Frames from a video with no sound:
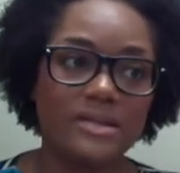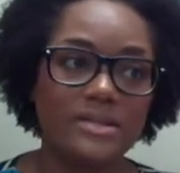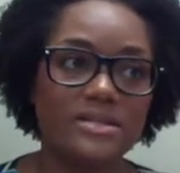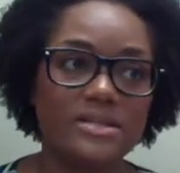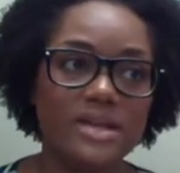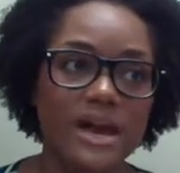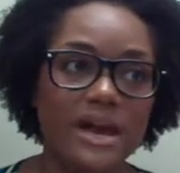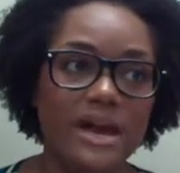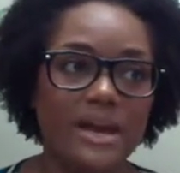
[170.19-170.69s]

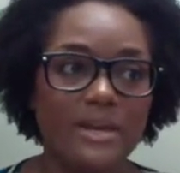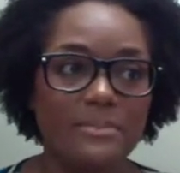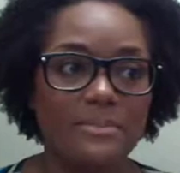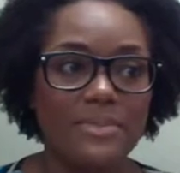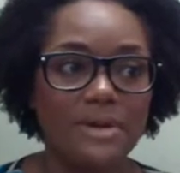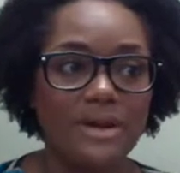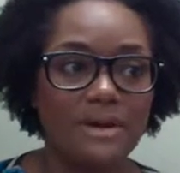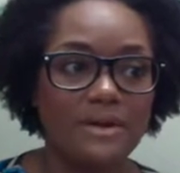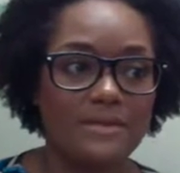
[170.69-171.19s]

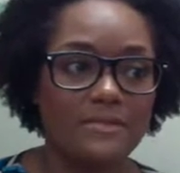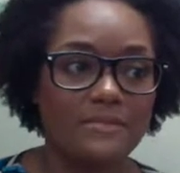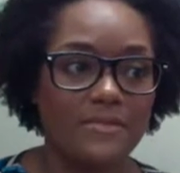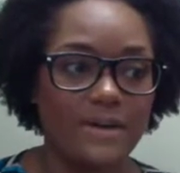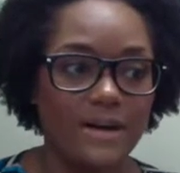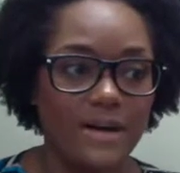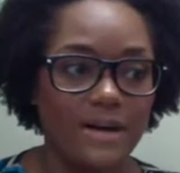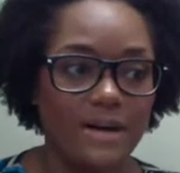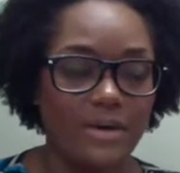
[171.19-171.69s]
type
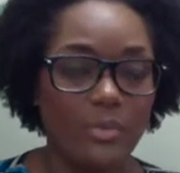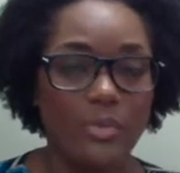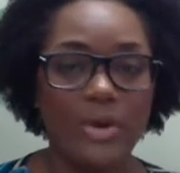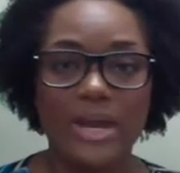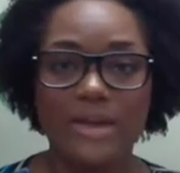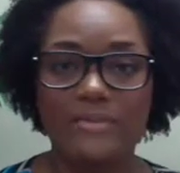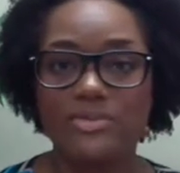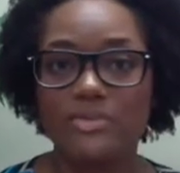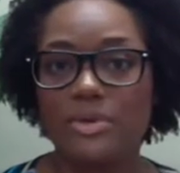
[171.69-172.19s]
of
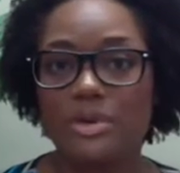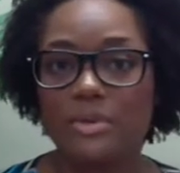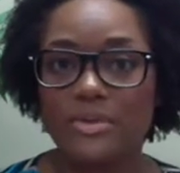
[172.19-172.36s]
way of doing a